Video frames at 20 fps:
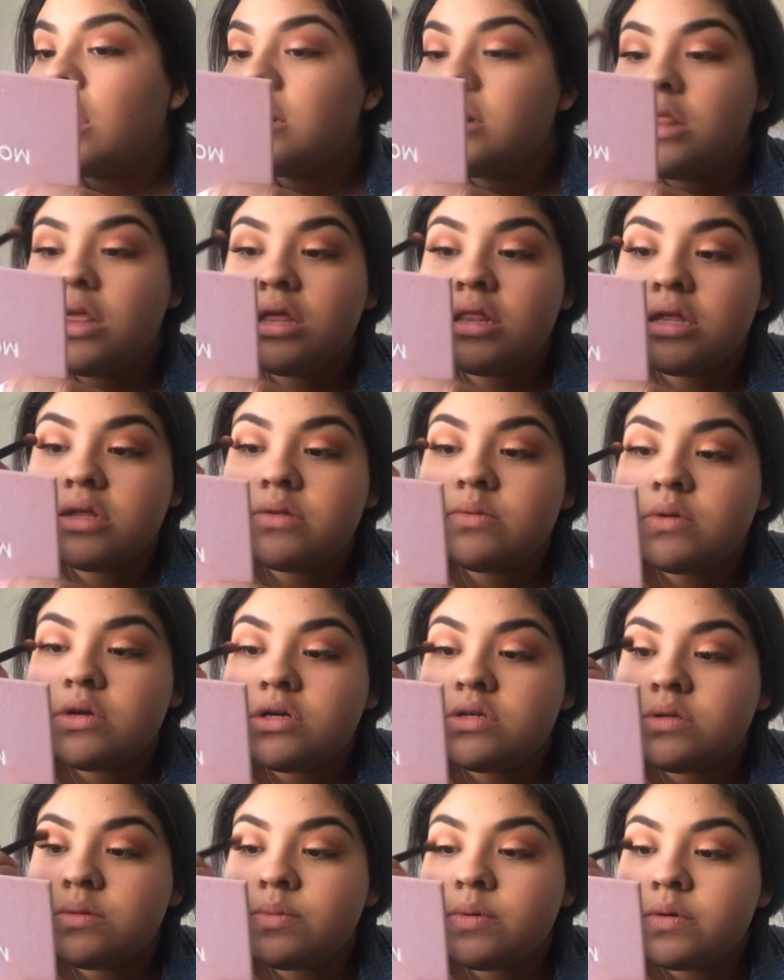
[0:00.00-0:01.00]
I think that's what
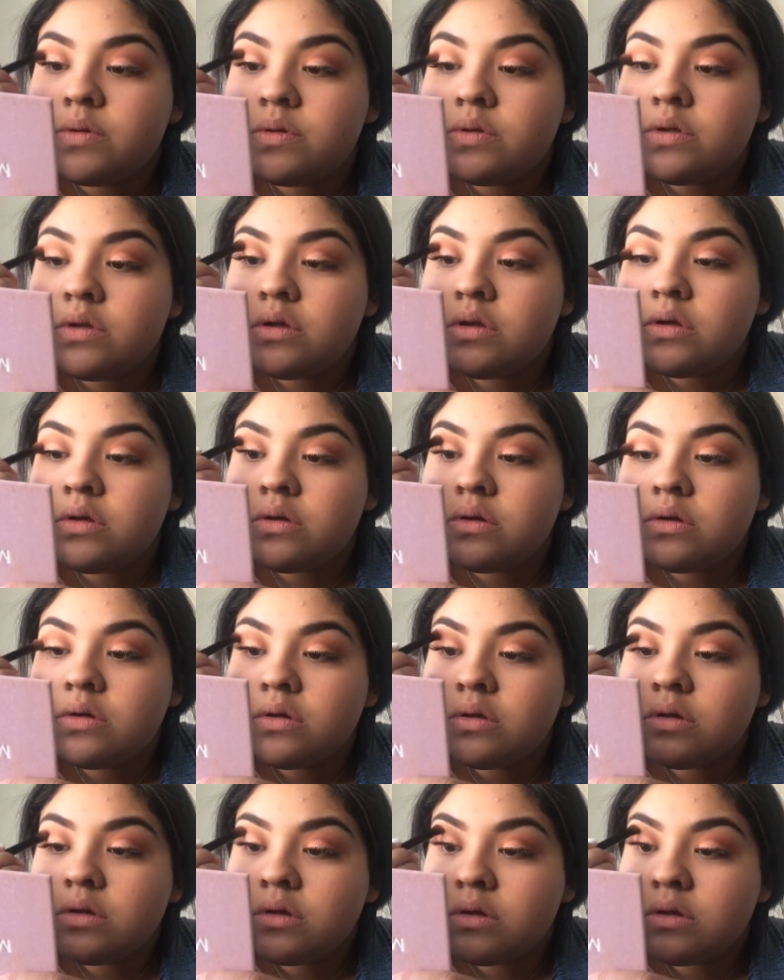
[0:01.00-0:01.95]
you're supposed to do.